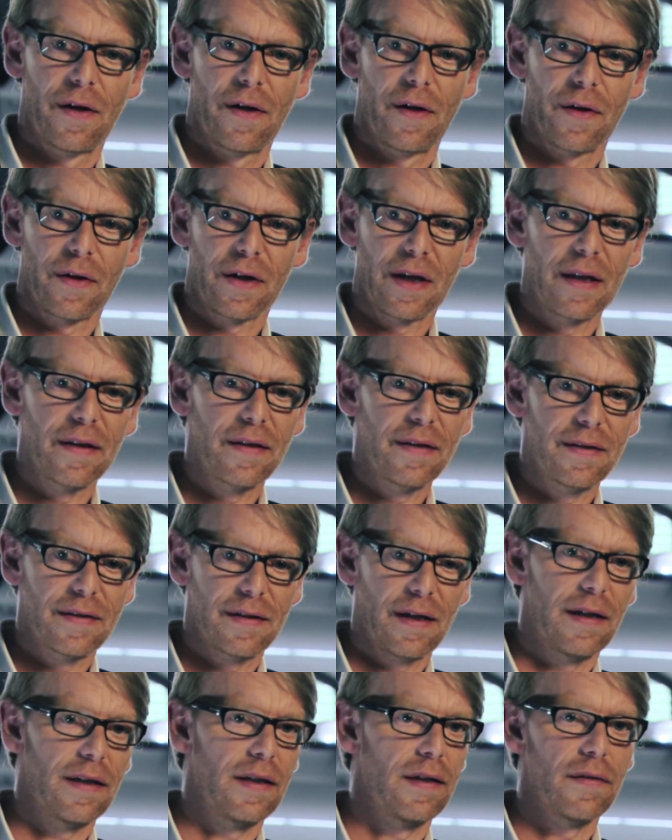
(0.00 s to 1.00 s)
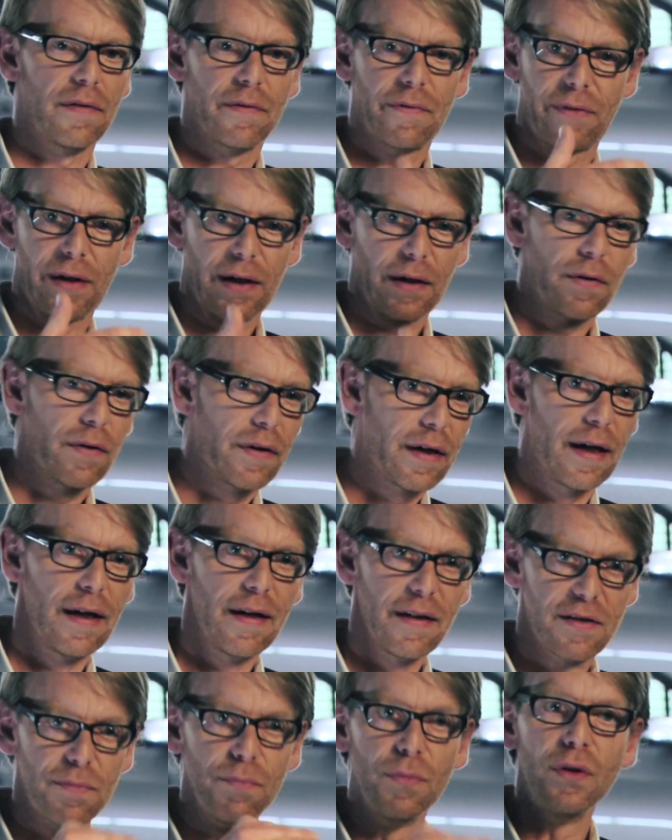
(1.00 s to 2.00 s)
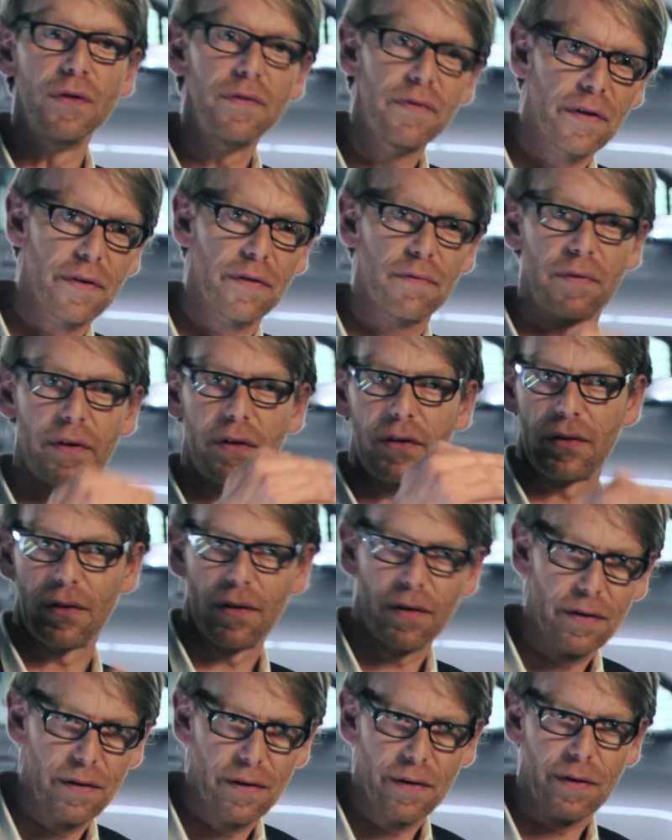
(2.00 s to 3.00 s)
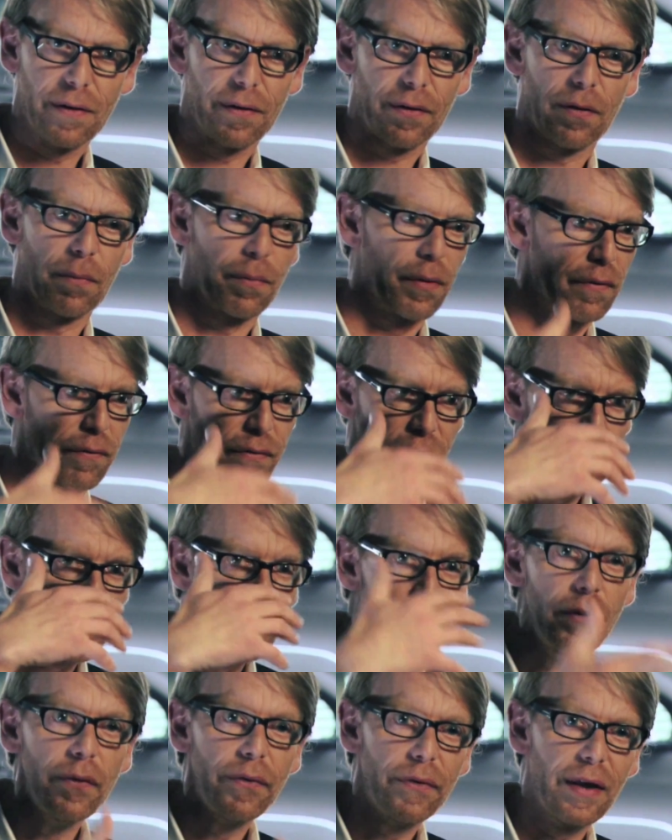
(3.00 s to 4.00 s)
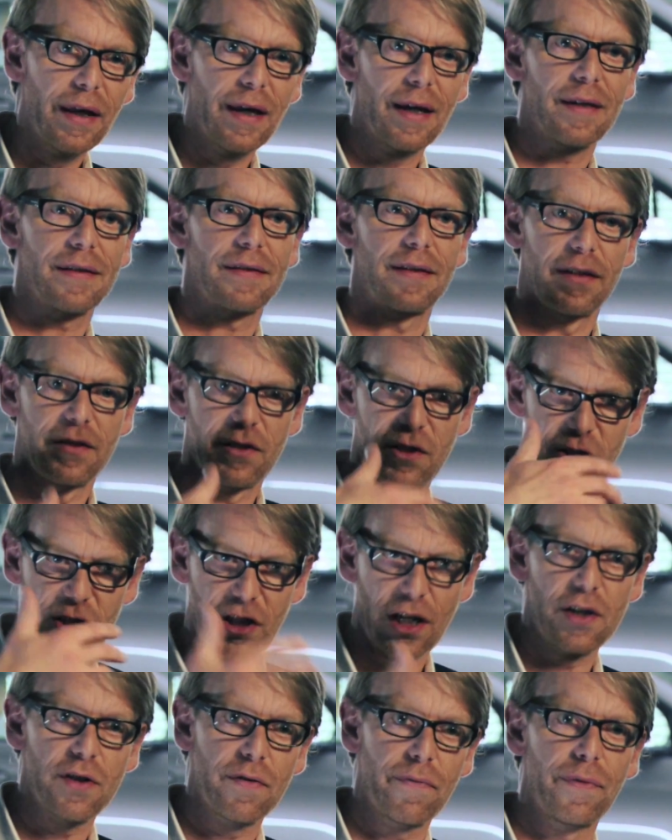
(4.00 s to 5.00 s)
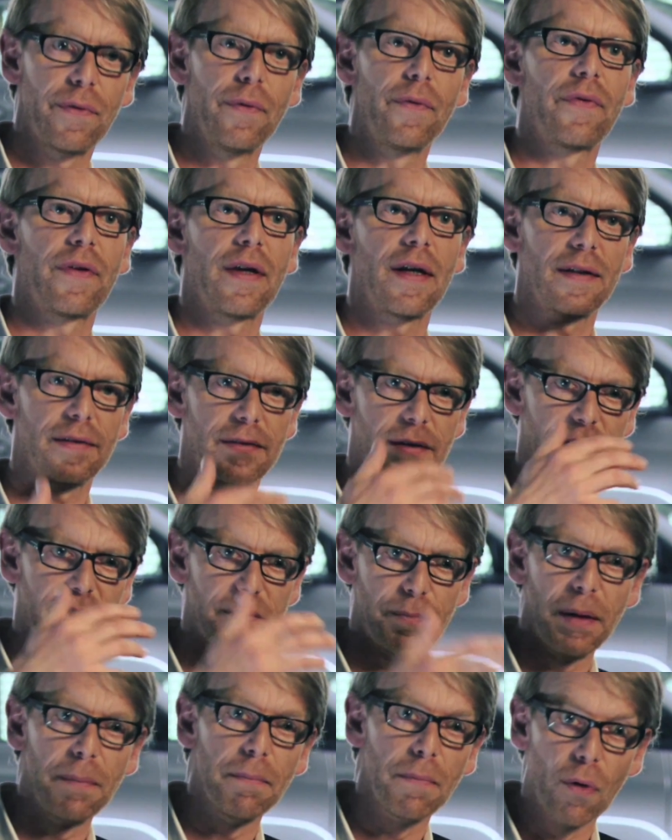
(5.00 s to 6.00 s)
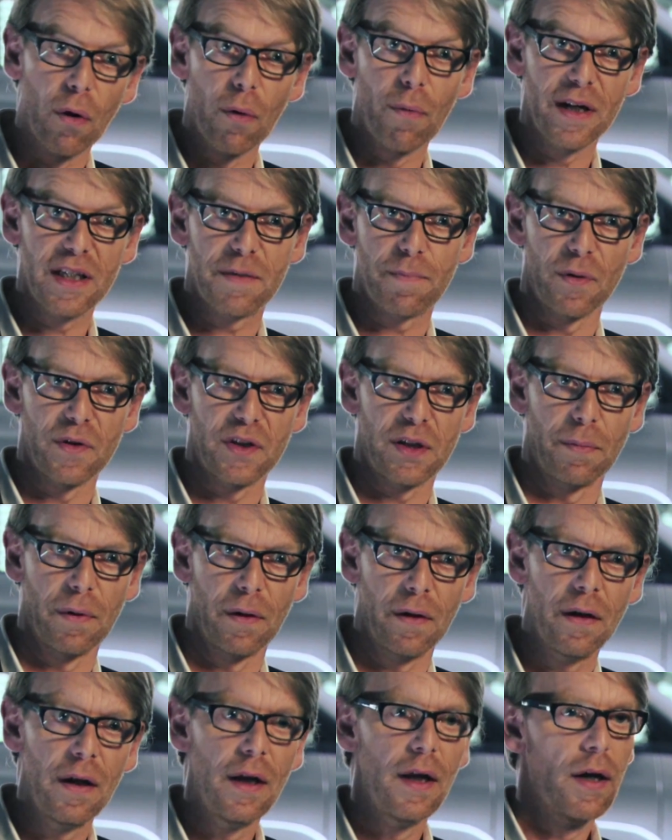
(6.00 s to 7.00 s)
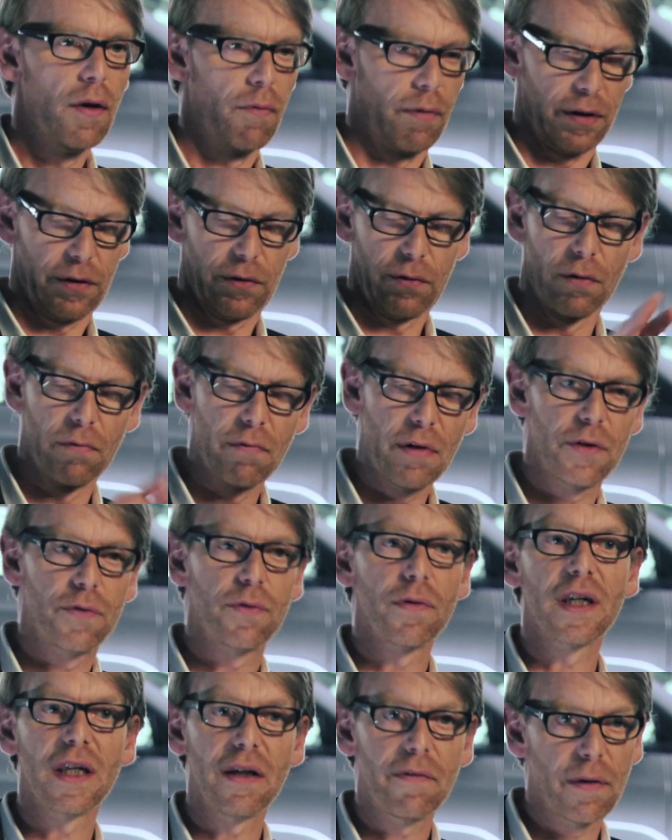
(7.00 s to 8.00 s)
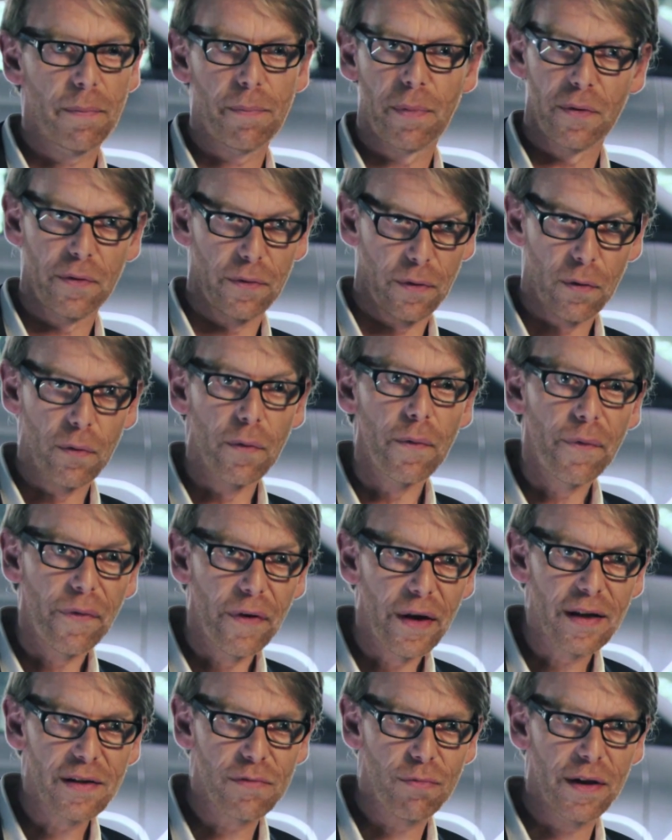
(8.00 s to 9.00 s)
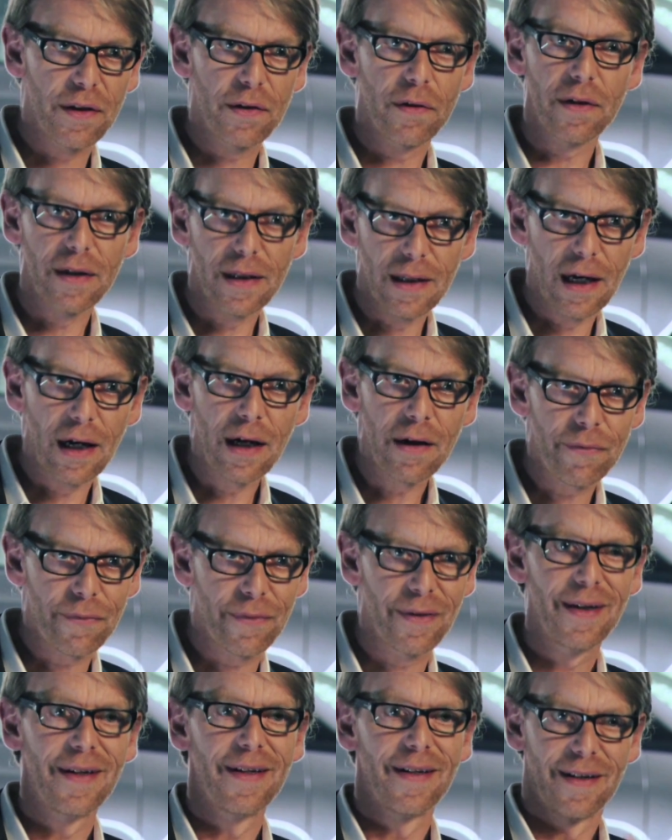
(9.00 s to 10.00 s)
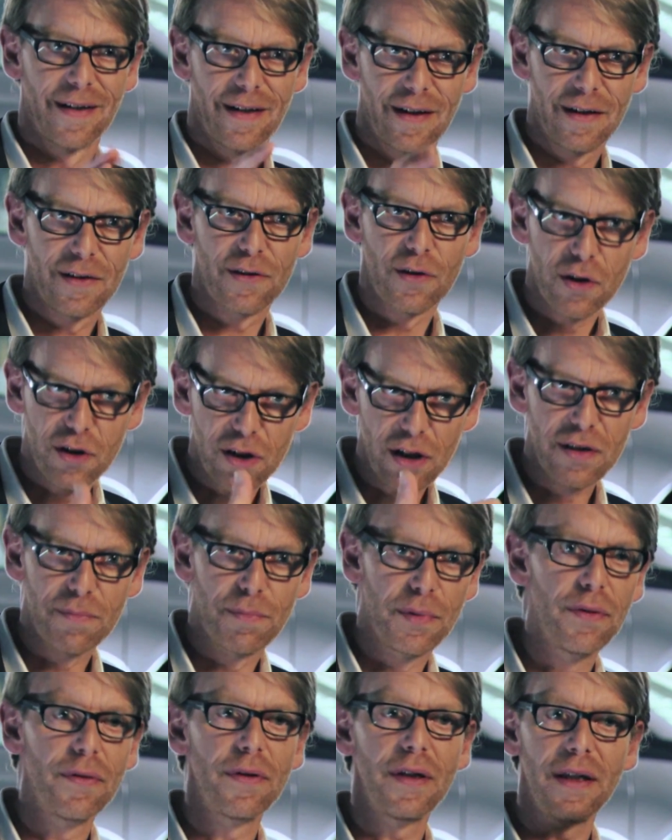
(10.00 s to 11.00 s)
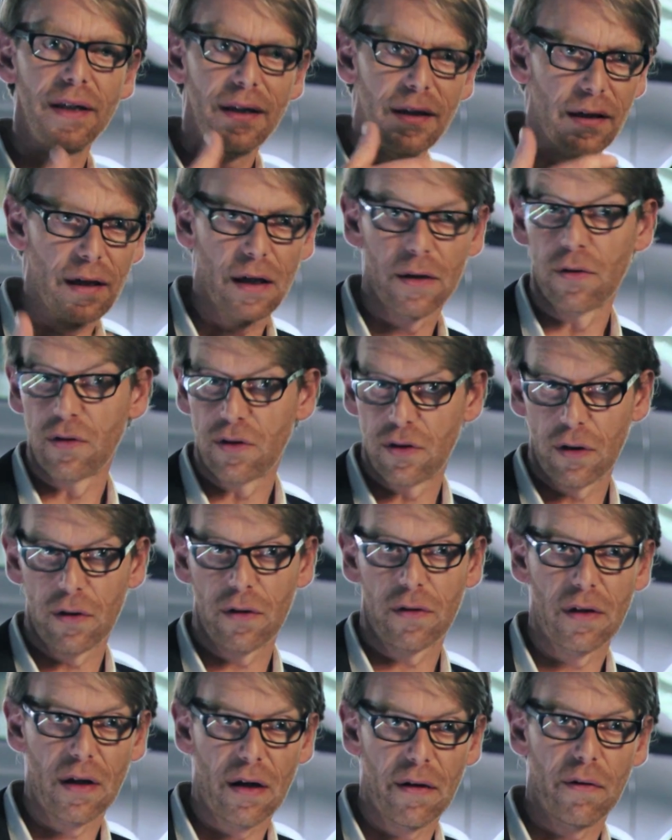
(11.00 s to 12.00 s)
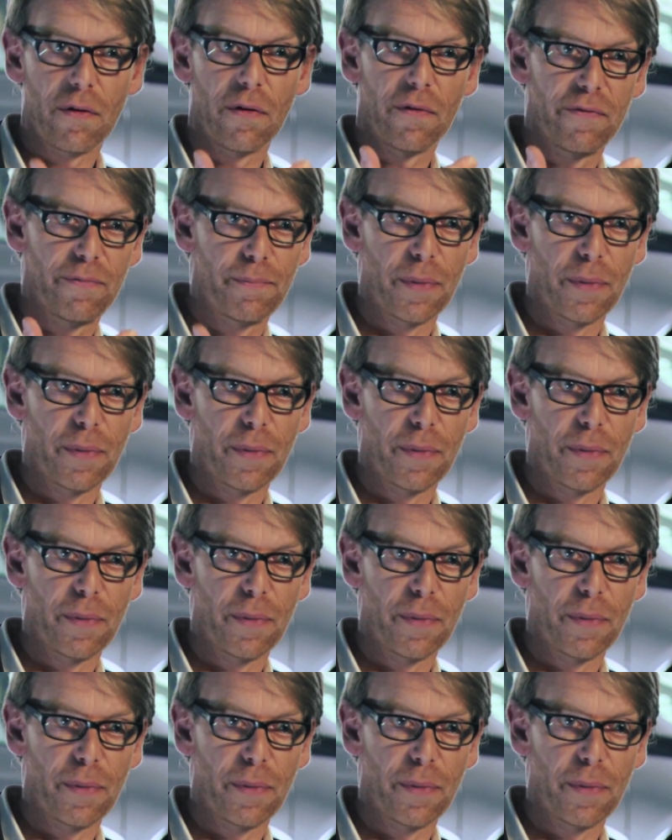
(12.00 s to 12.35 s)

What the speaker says: Again, this idea of like, okay, let's move on with a couple of like new things, let's change a few things, let's be more responsible. We don't want to give up on the good things we know in life, such as beauty and a certain hour of